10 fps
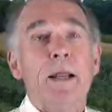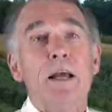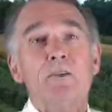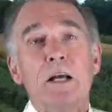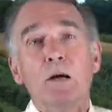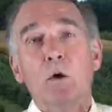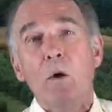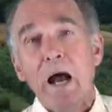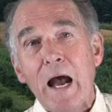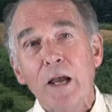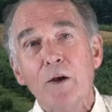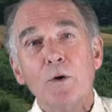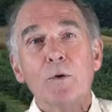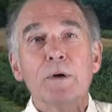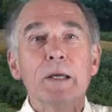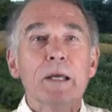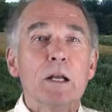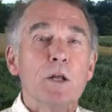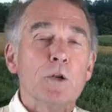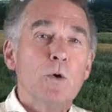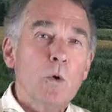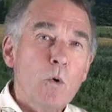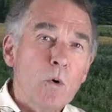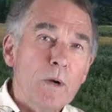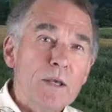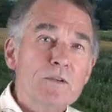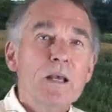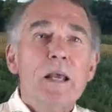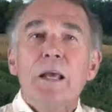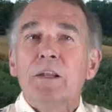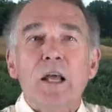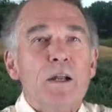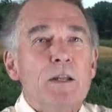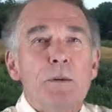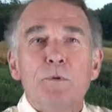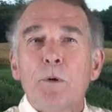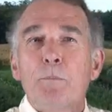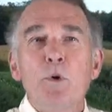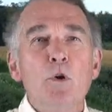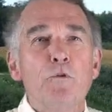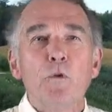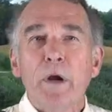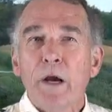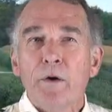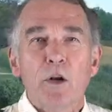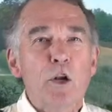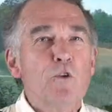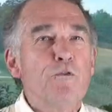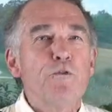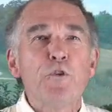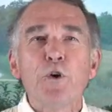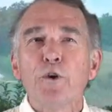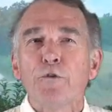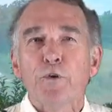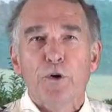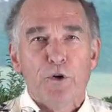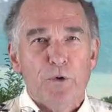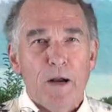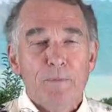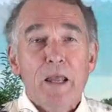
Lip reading: has Ohio, Illinois. That it's a beautiful area, fertile ground.